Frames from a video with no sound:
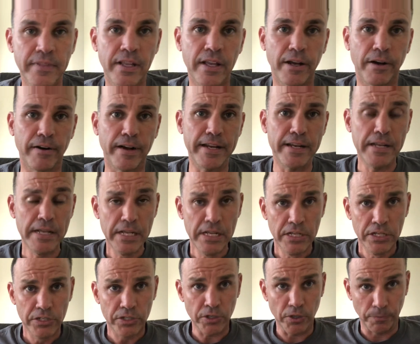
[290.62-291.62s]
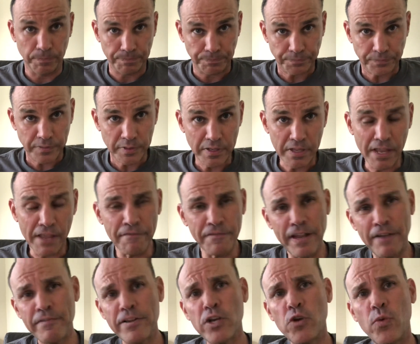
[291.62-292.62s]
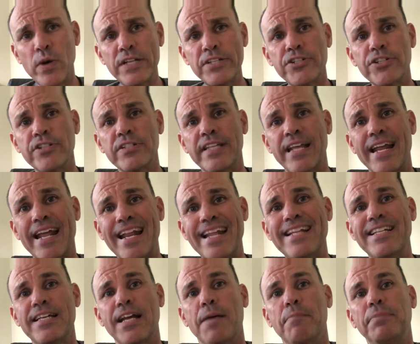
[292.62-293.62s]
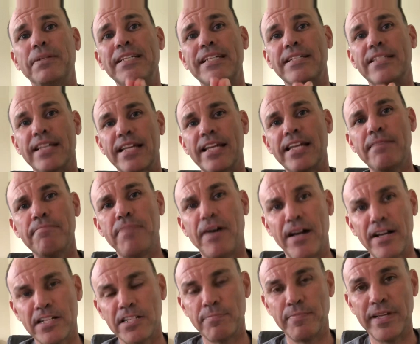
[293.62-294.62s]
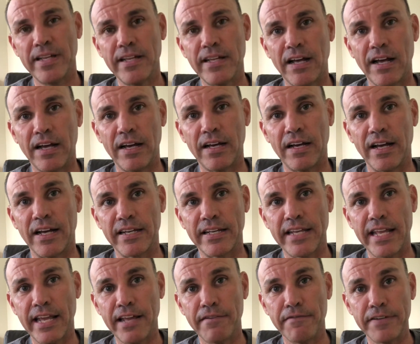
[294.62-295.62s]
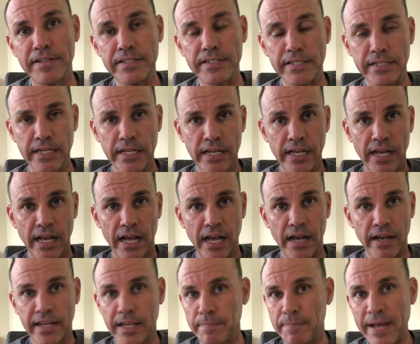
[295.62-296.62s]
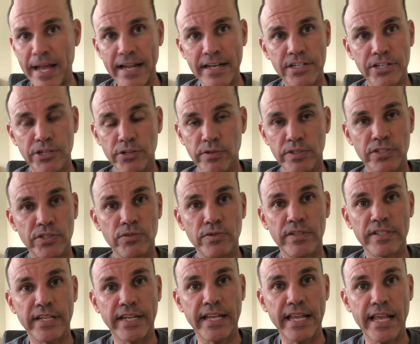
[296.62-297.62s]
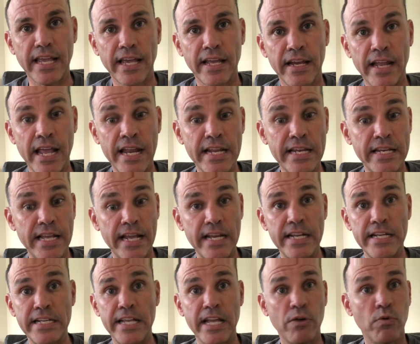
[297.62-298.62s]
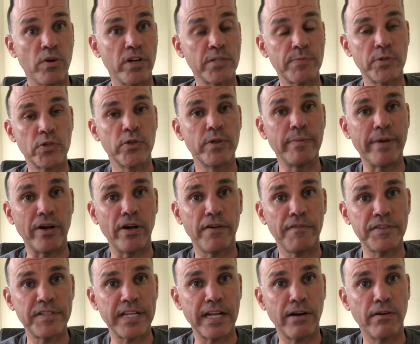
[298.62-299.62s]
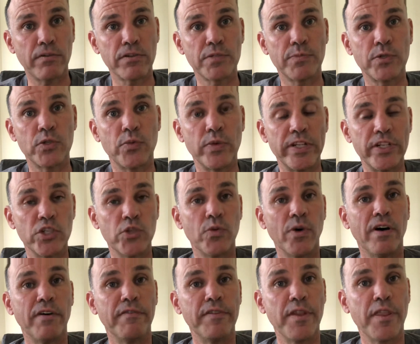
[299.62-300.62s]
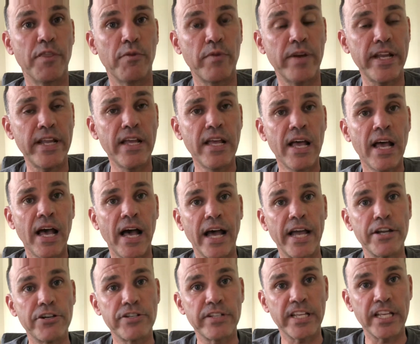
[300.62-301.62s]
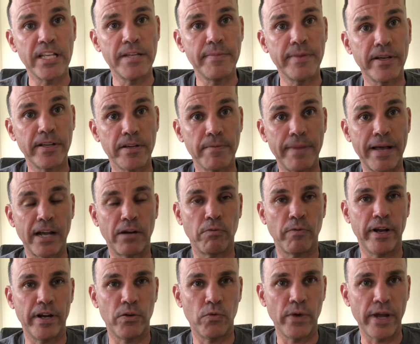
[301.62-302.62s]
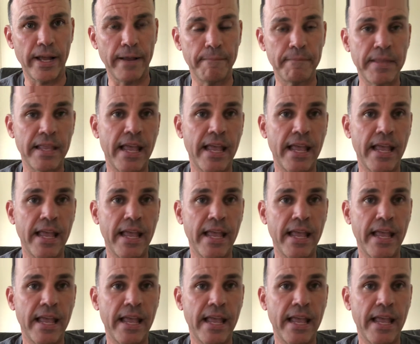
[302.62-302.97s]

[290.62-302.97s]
All right, so if you have any questions at any time, please inbox me on Canvas. I'll get back to you as soon as I can. Any day where it's between my office hours, between 12 and 3, I usually email you back right away.